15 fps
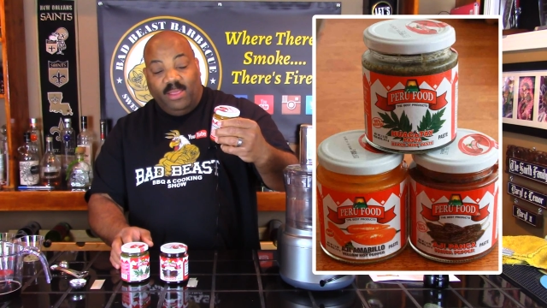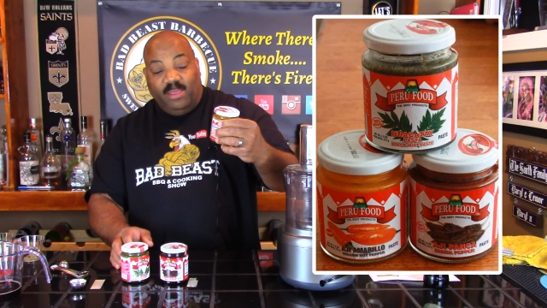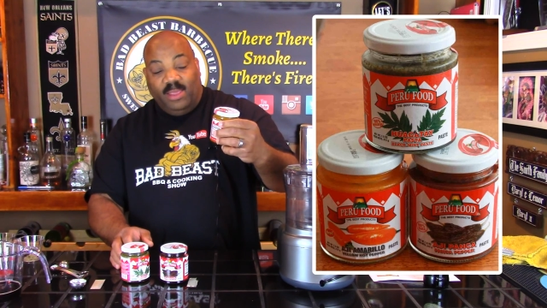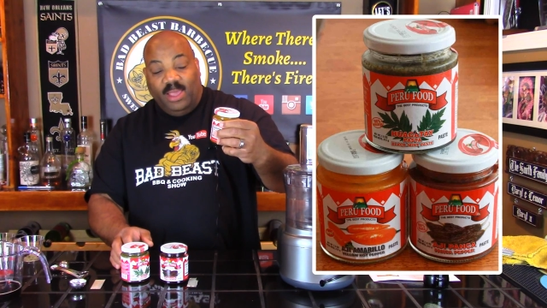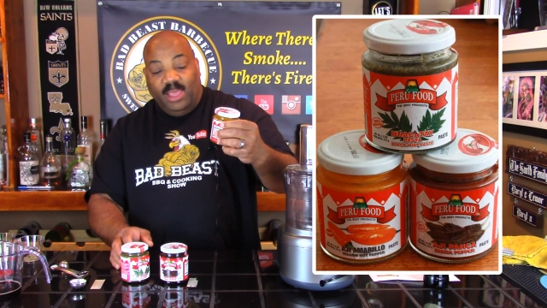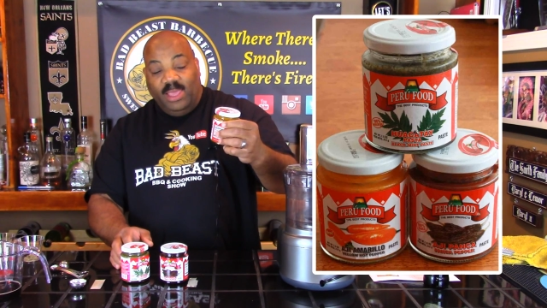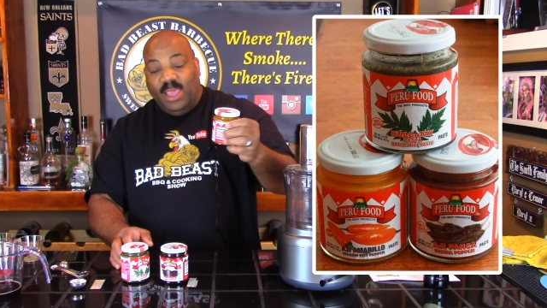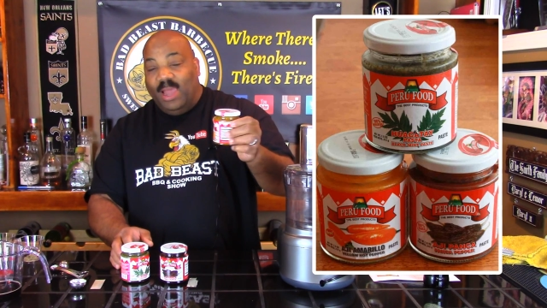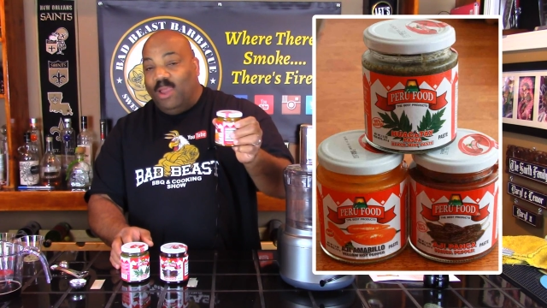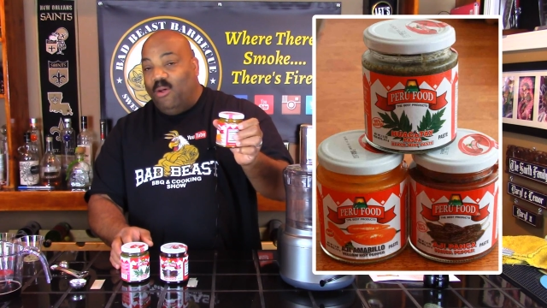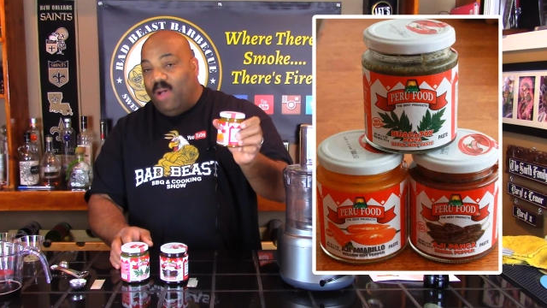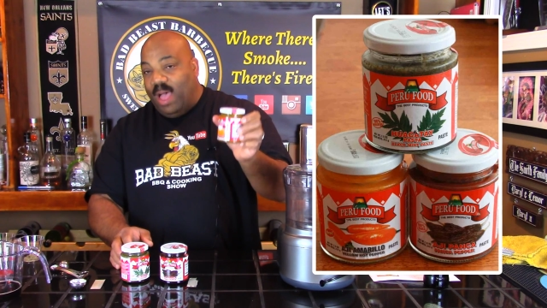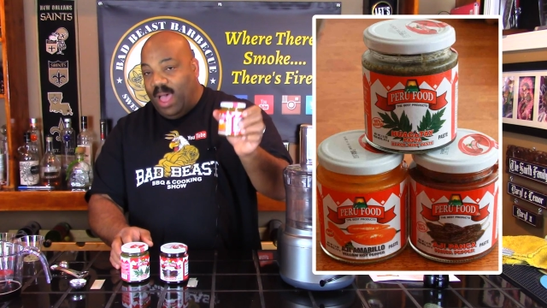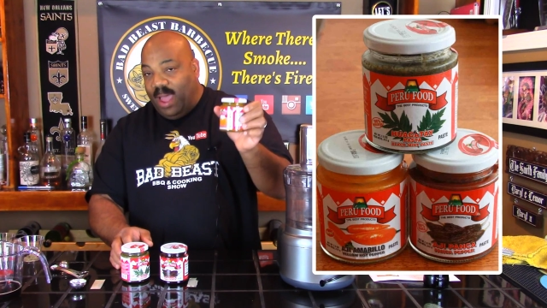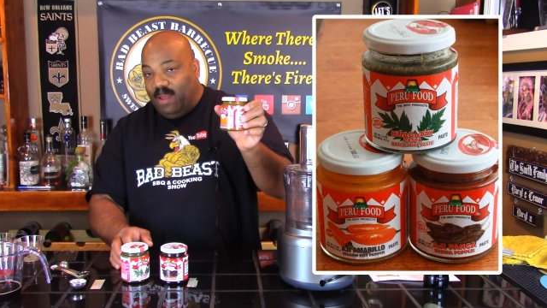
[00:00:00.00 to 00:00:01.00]
It's the
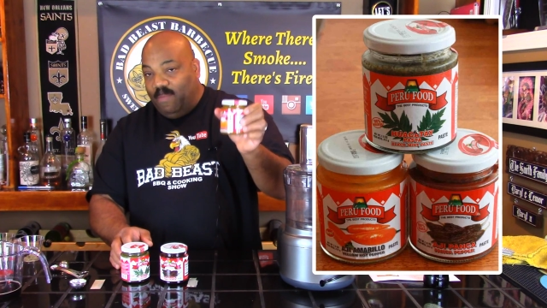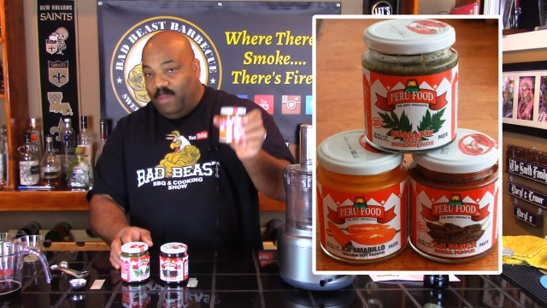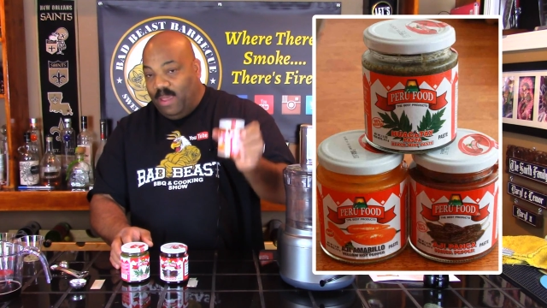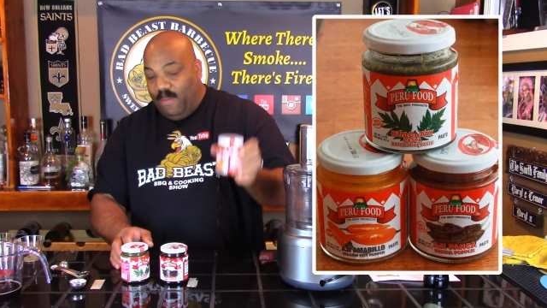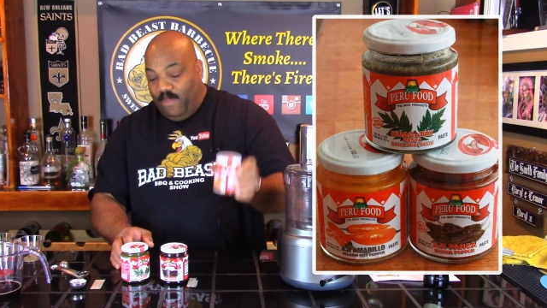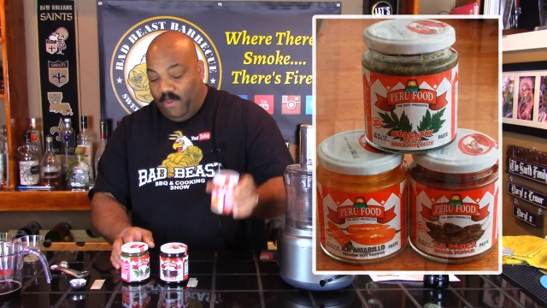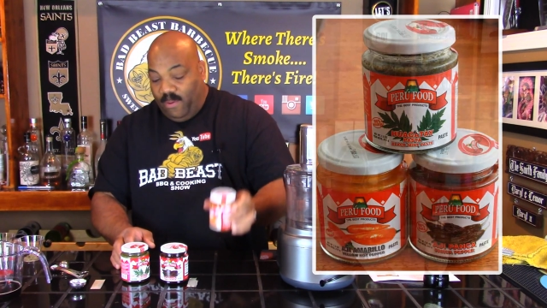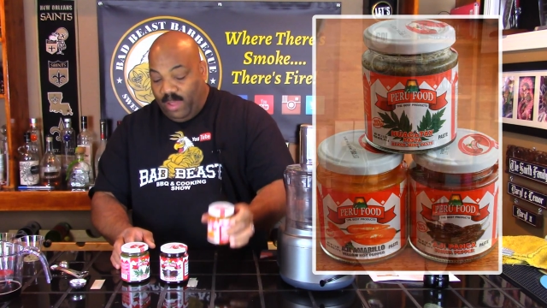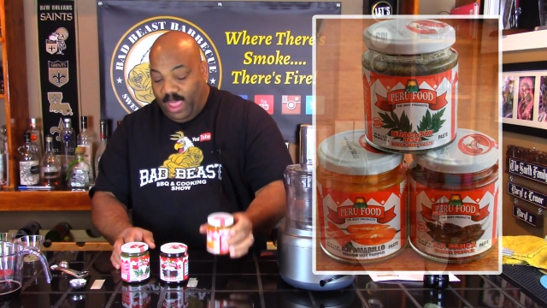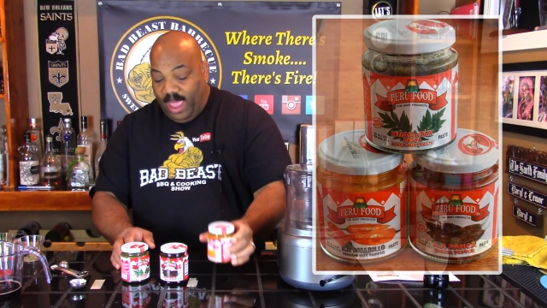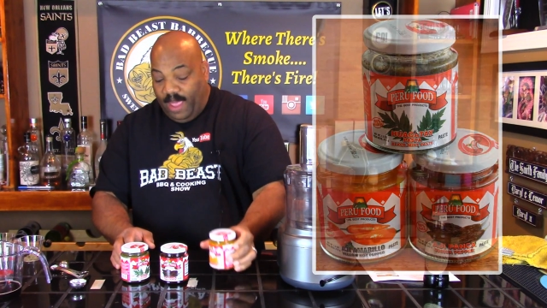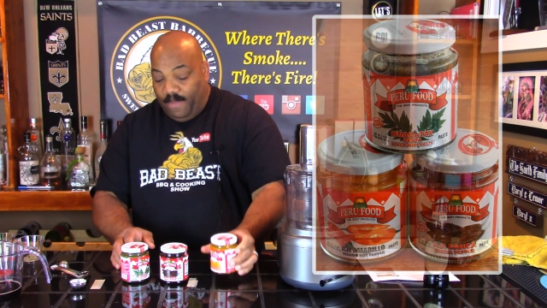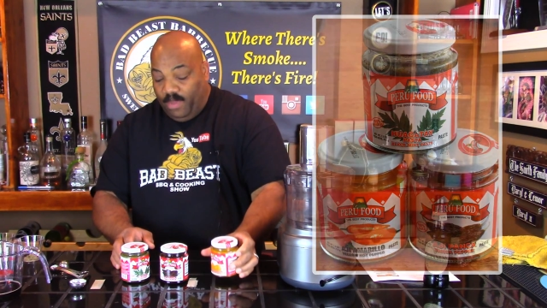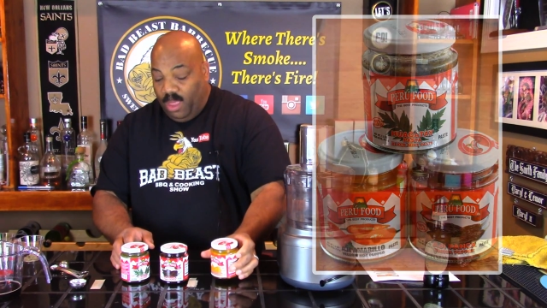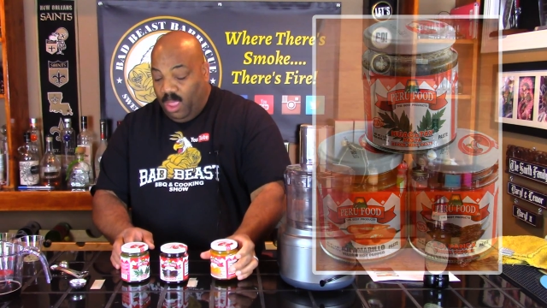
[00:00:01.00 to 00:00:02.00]
yellow hot pepper,
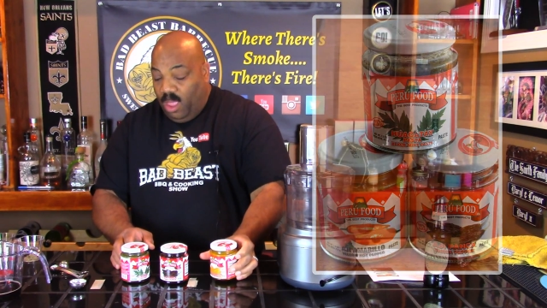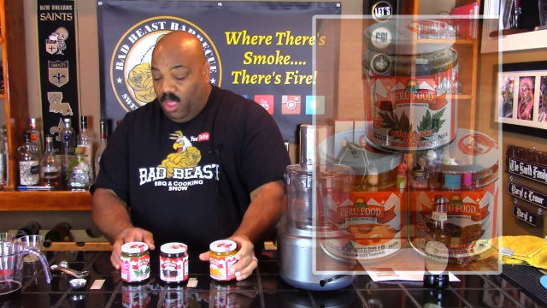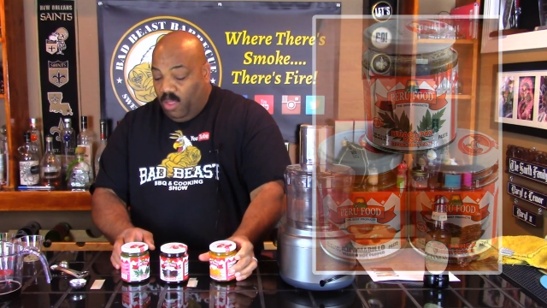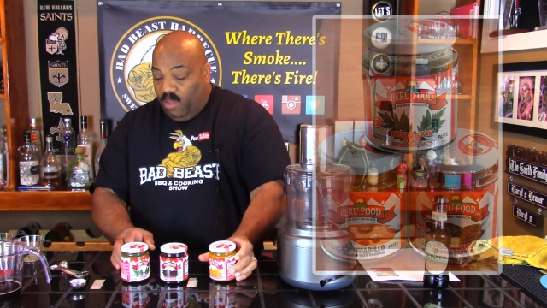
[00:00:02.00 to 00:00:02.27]
okay?